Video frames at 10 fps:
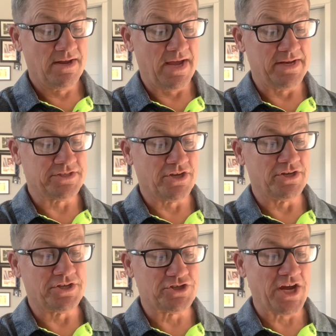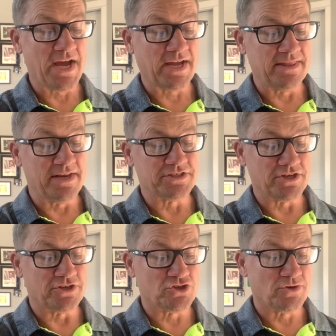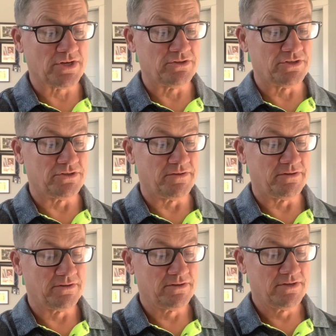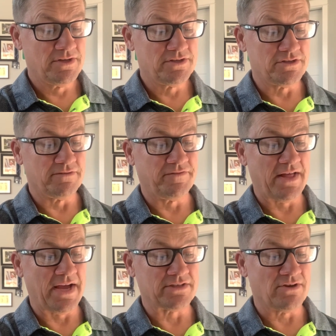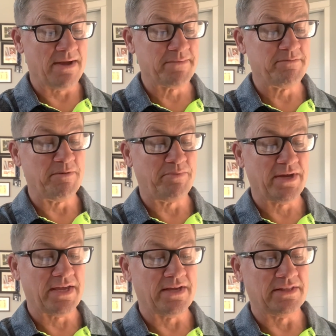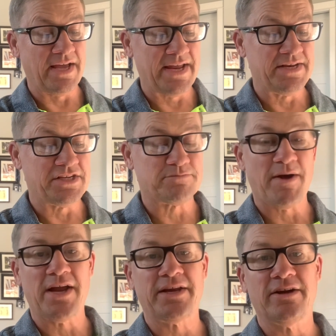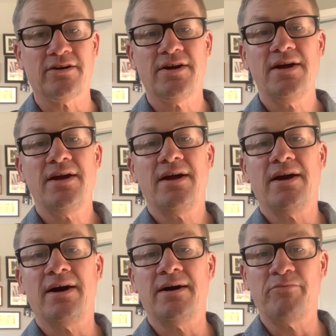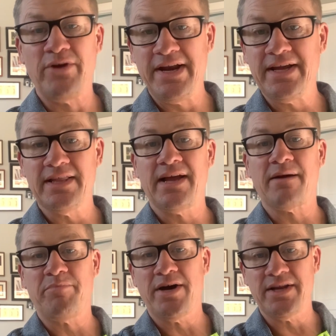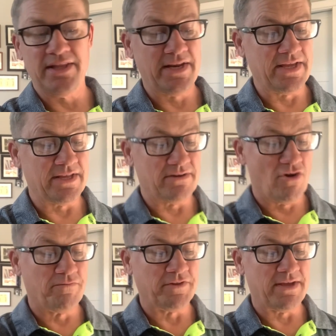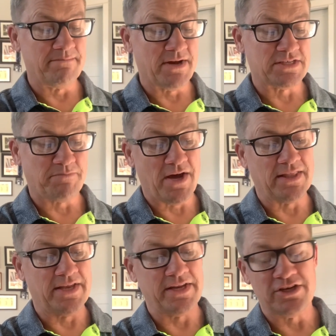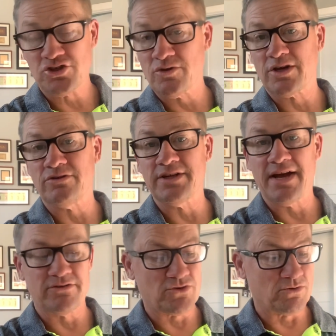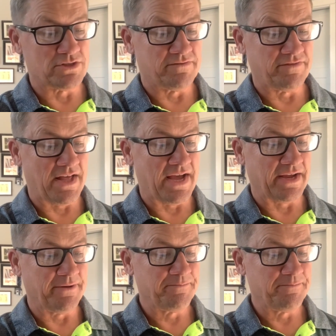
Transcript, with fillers: and it's gonna check and then it's gonna trickle to the to the flag. So I'm gonna be picking a landing spot here, um, reading it like a putt and letting it hopefully hit my spot, letting it trickle down towards the flag,